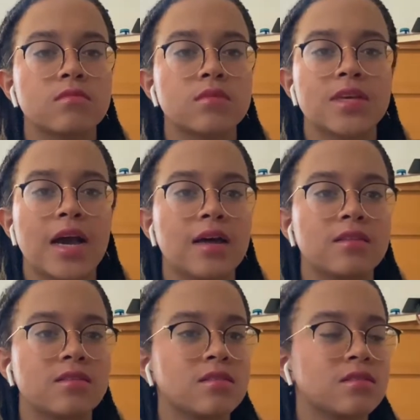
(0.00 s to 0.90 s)
Yeah,
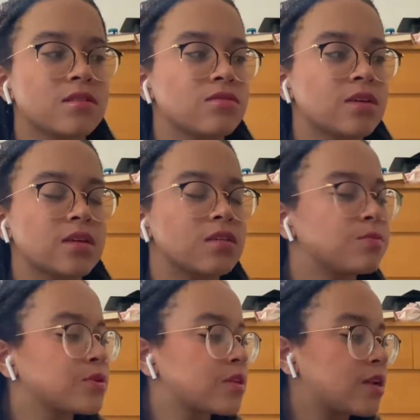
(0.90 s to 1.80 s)
this is another like kids
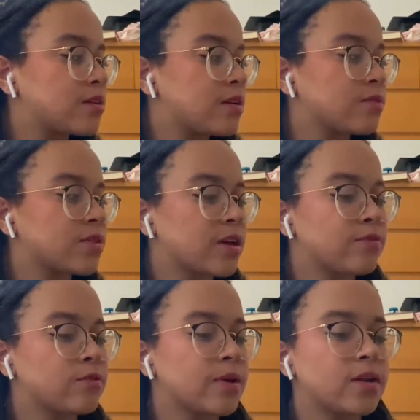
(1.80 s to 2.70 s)
book that I don't think I
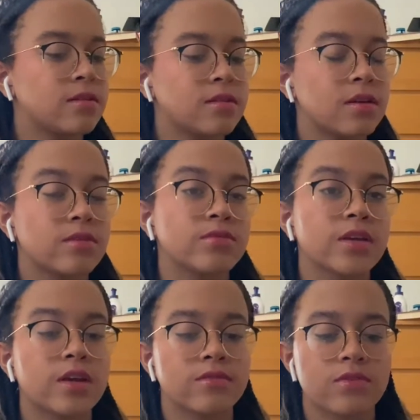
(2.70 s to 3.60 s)
ever read. I don't
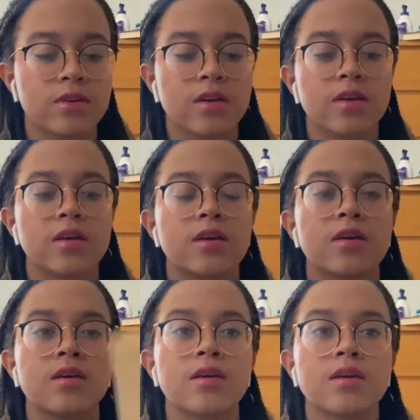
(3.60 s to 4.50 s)
really care for.
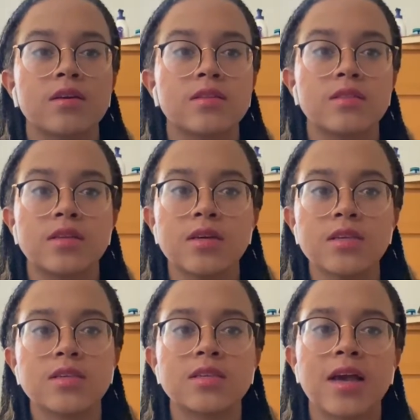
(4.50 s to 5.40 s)

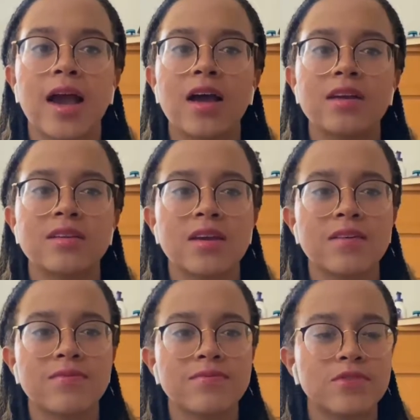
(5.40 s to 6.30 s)
This,
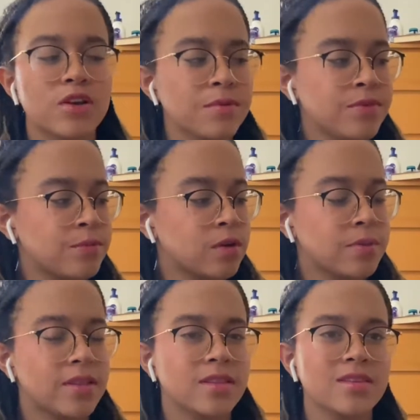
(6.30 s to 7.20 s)
if correct me if I'm wrong, but I think this